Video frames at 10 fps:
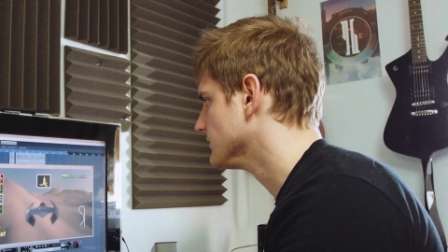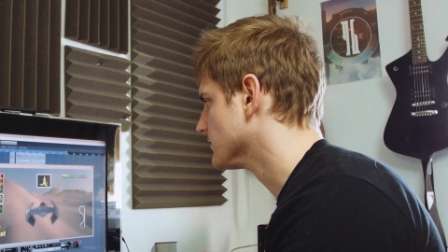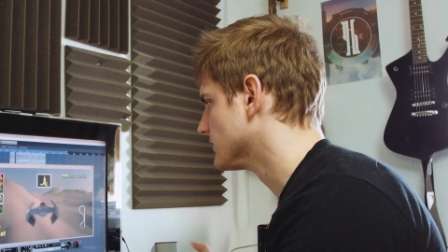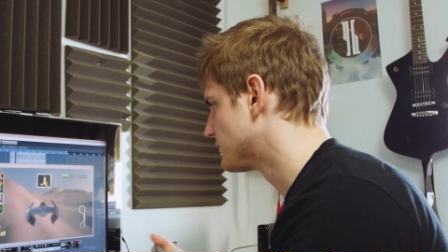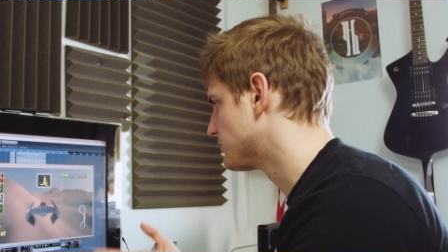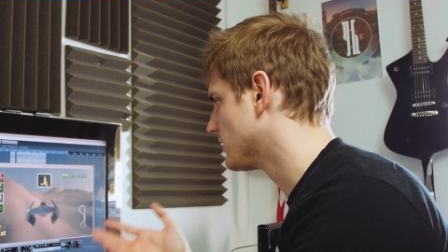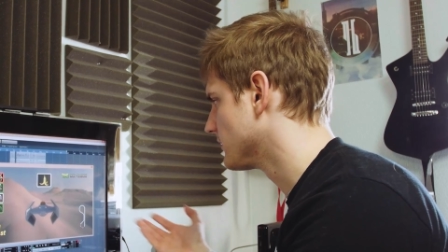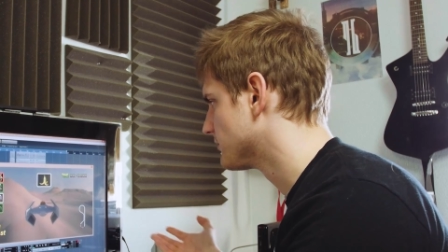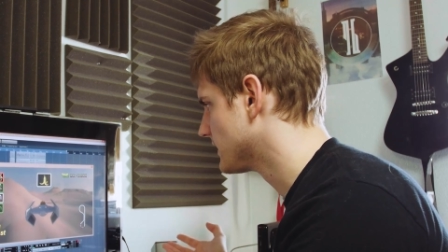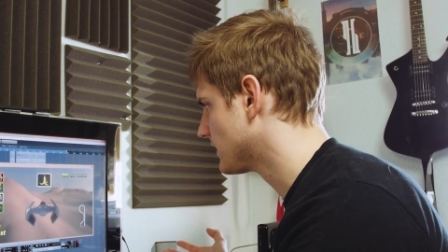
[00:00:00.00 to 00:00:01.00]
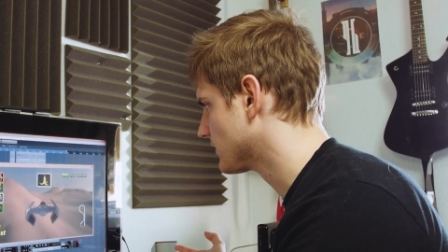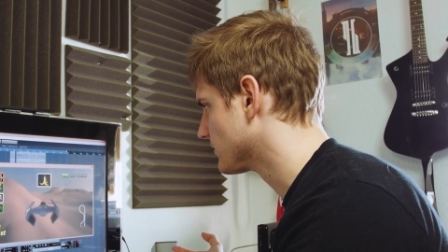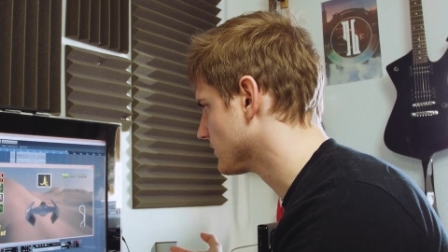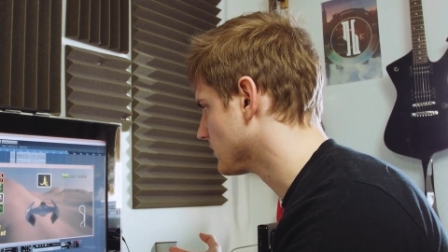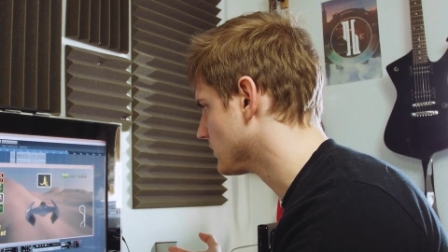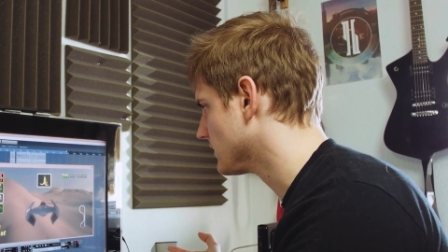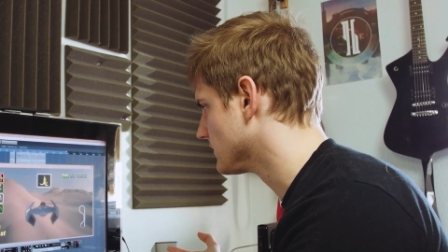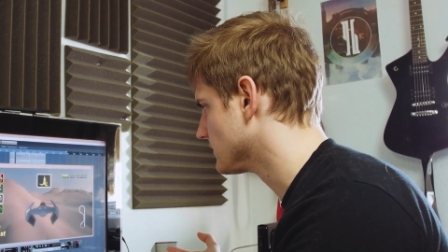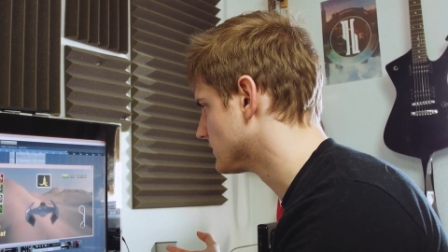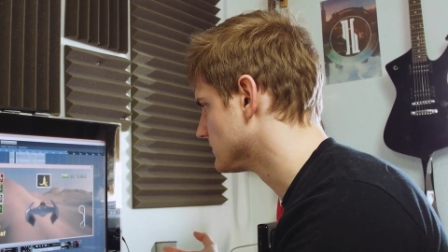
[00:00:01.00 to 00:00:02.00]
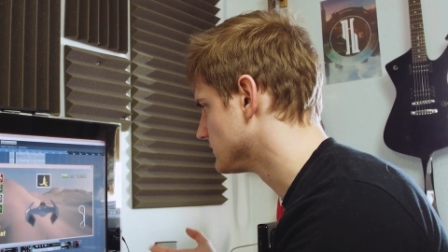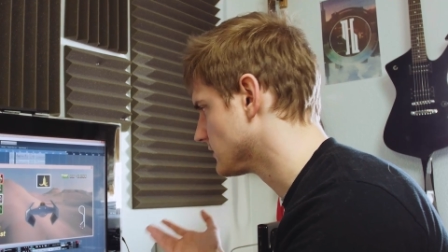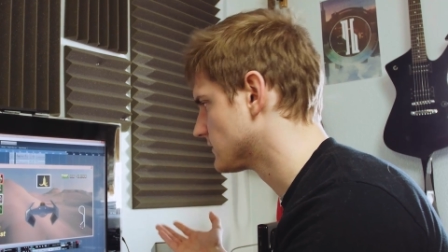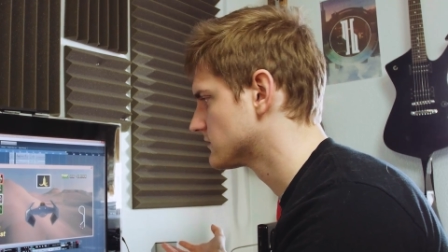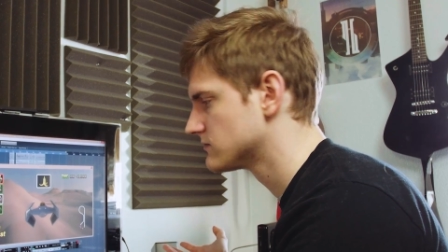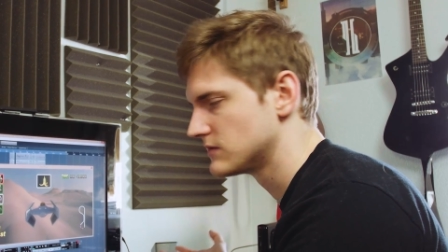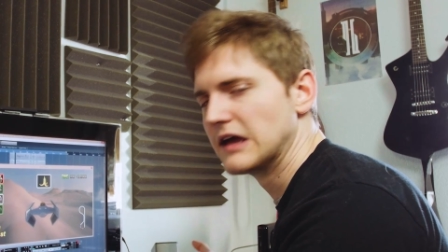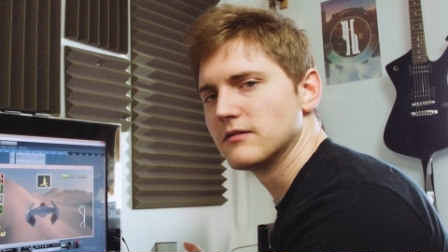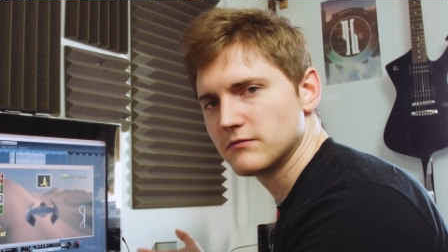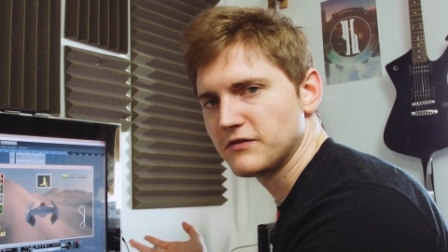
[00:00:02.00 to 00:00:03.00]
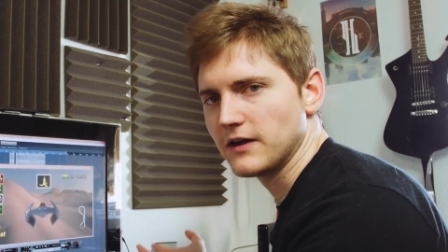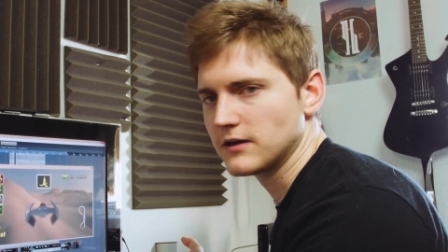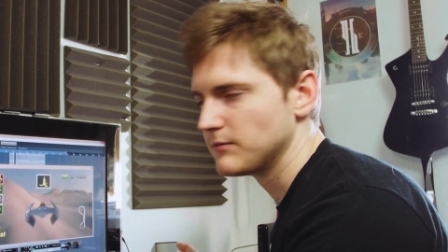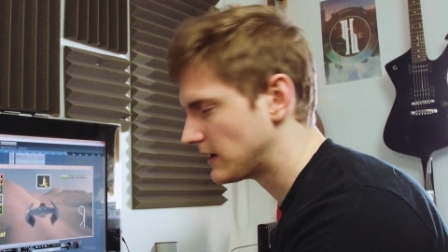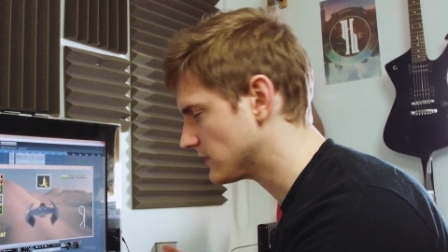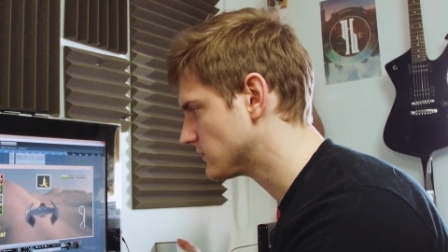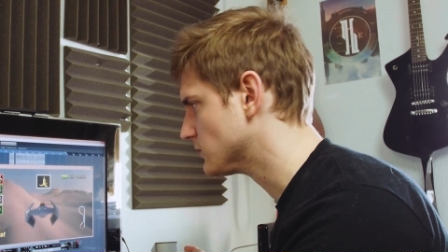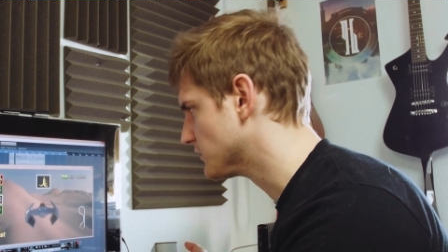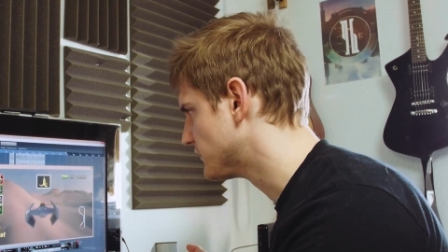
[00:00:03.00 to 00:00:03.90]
So this part playing through was just that Phantom Menace Dual